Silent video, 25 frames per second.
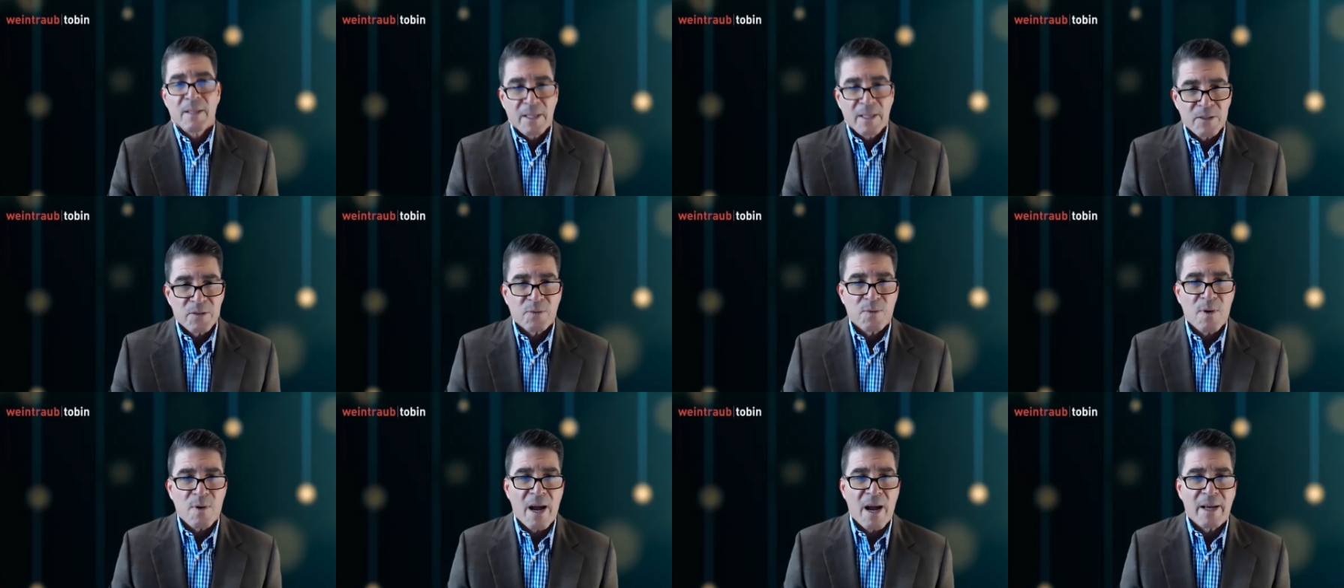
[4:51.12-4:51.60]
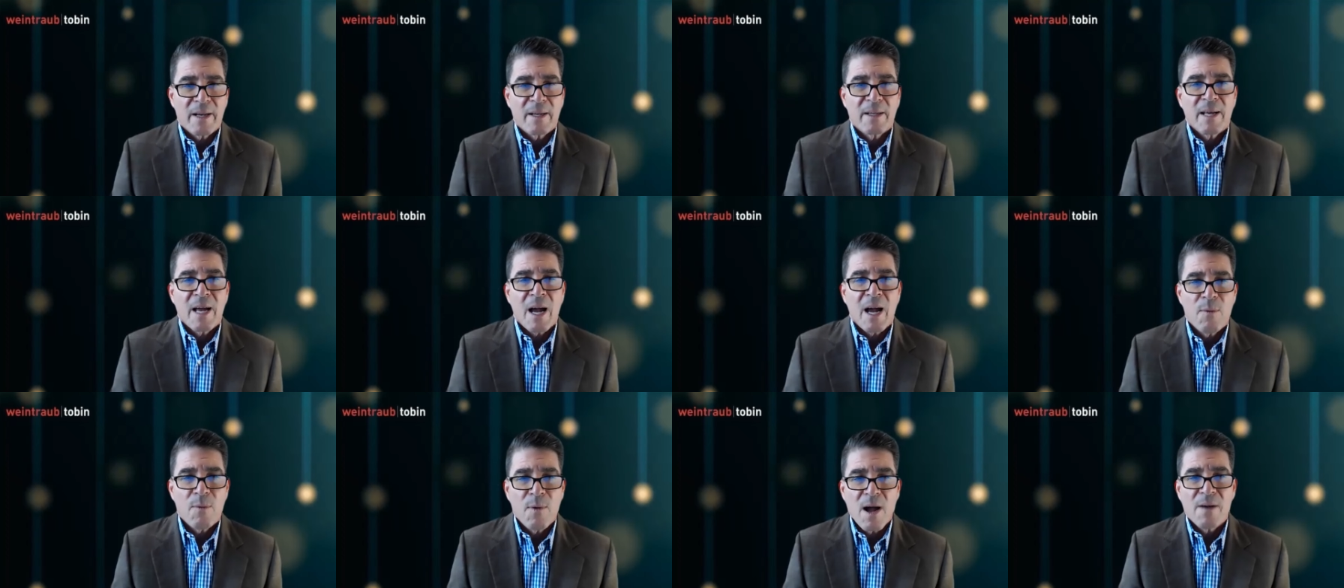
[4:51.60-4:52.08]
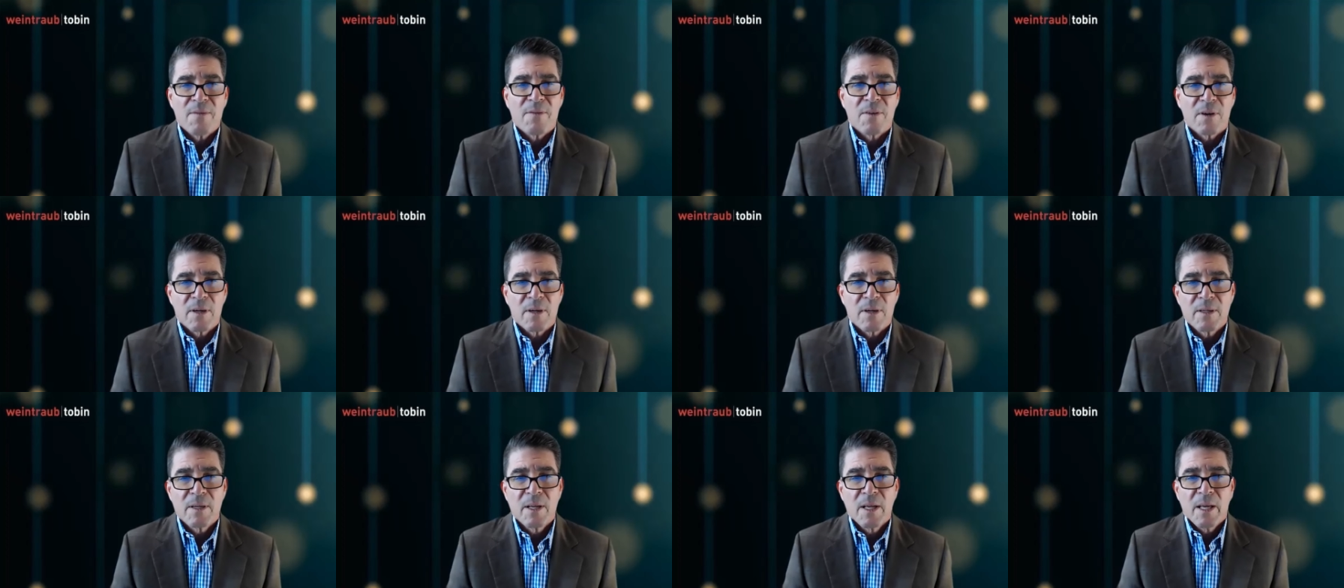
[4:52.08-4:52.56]
That's right.
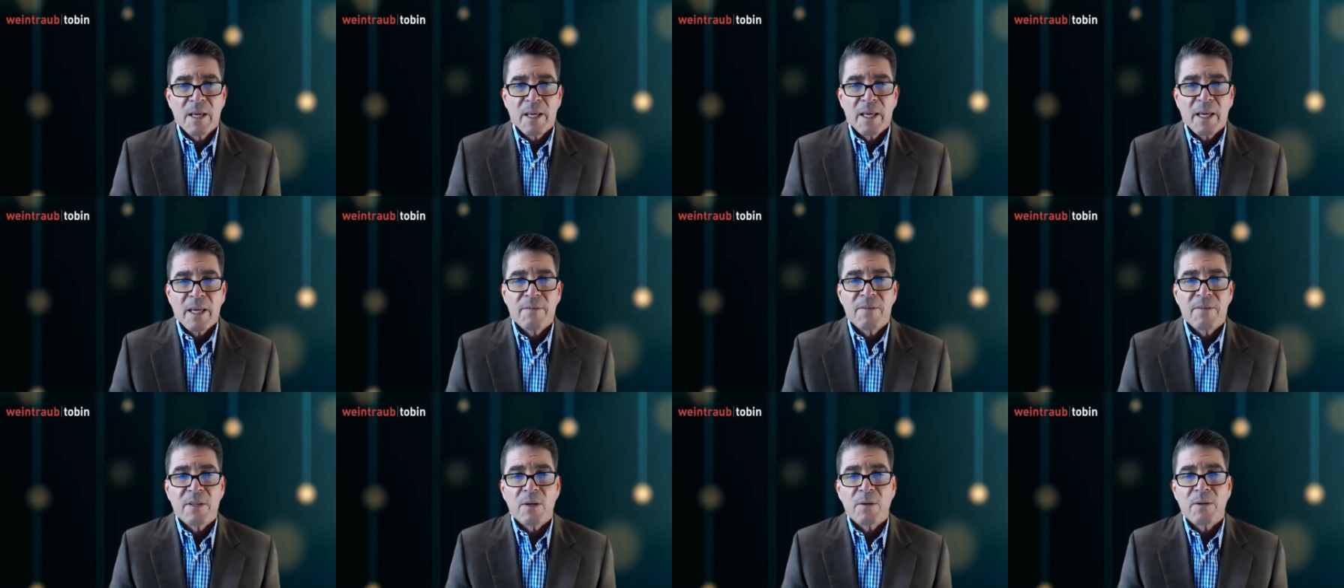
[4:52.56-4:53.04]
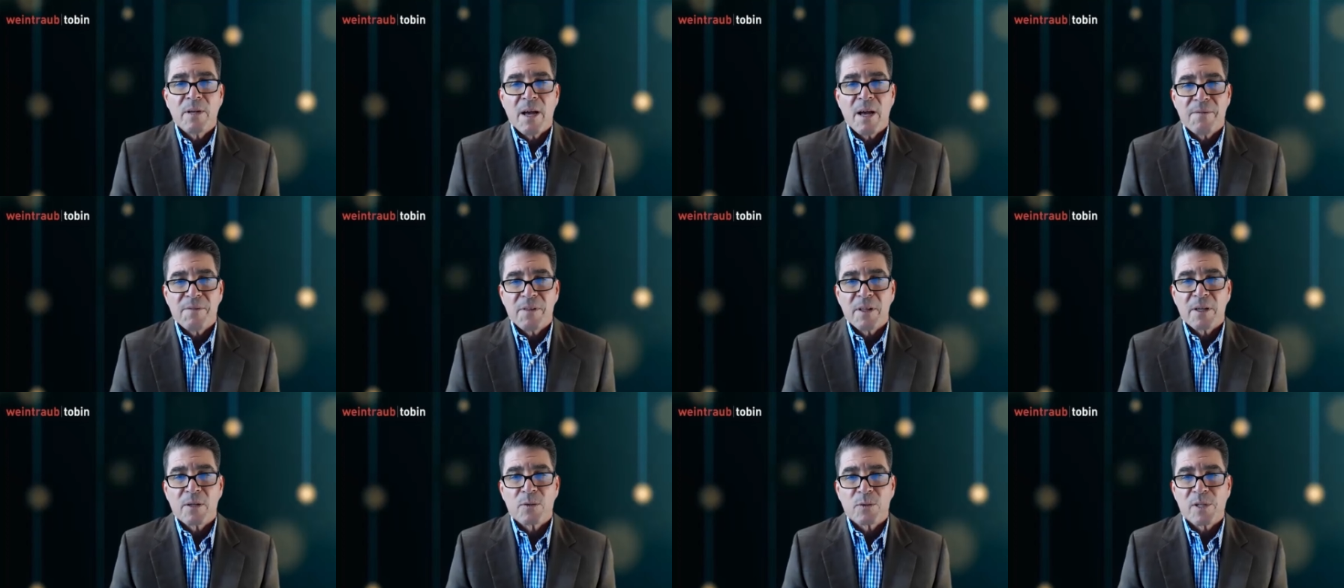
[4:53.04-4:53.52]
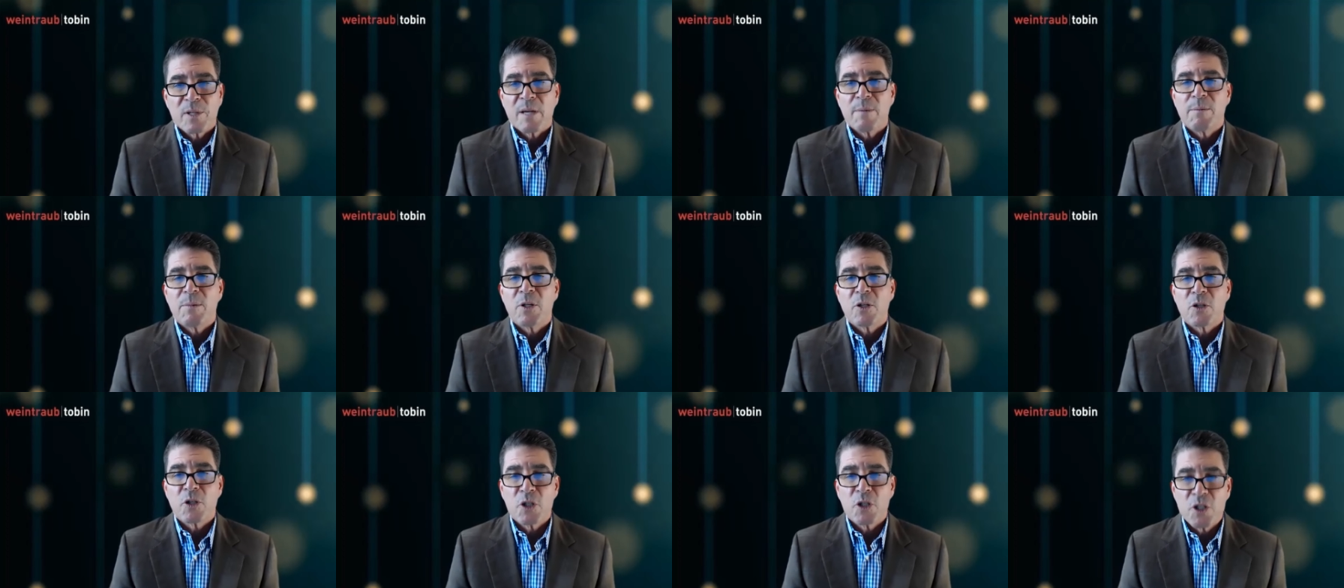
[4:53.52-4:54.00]
However, even though Netflix was
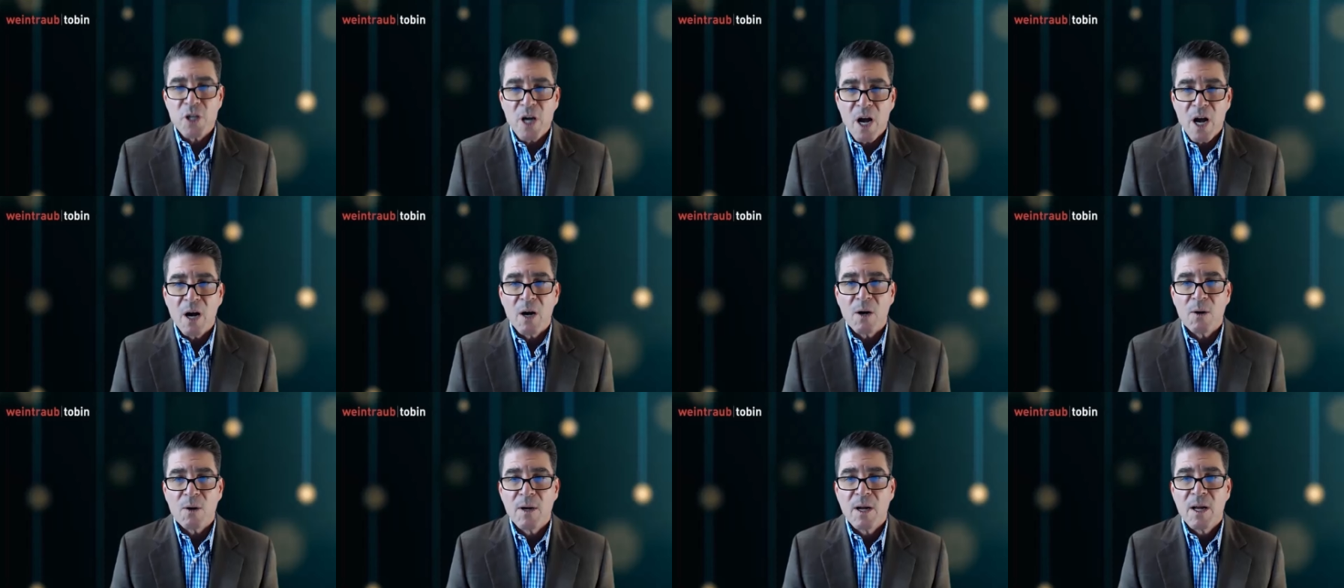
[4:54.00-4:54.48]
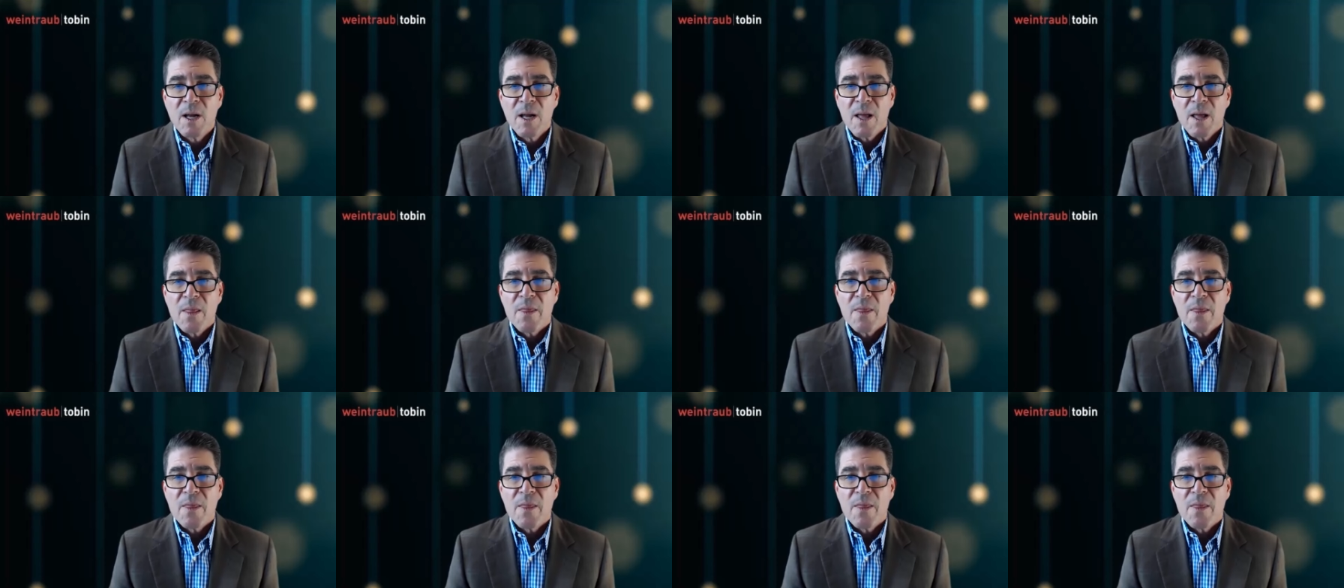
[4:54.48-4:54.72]
able to show